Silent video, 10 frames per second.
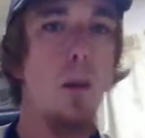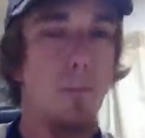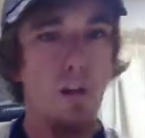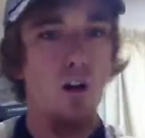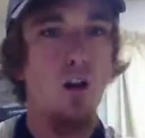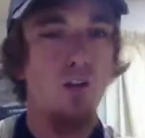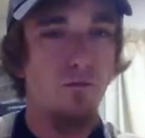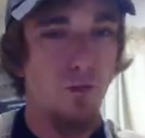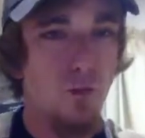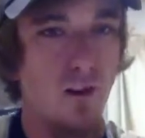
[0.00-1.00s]
meeting all
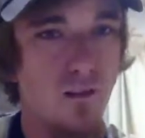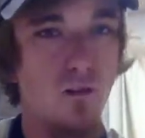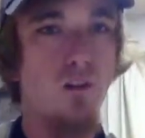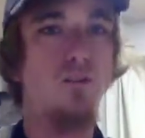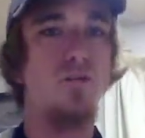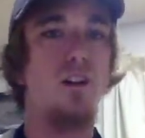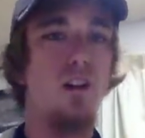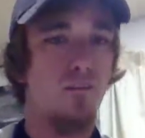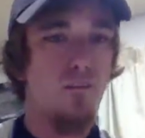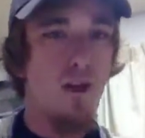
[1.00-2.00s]
of you as you
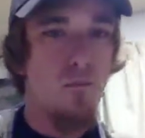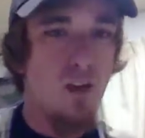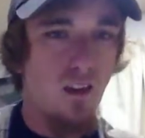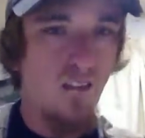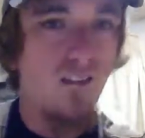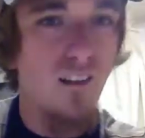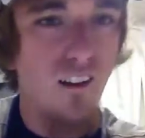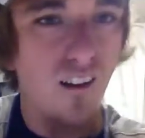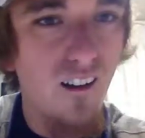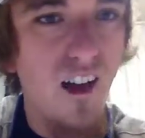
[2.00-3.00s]
have met me.
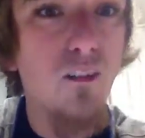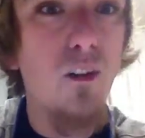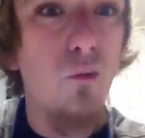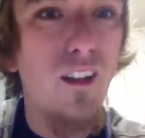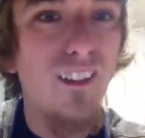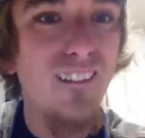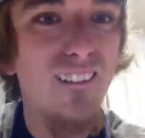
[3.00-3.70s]
Have a good week.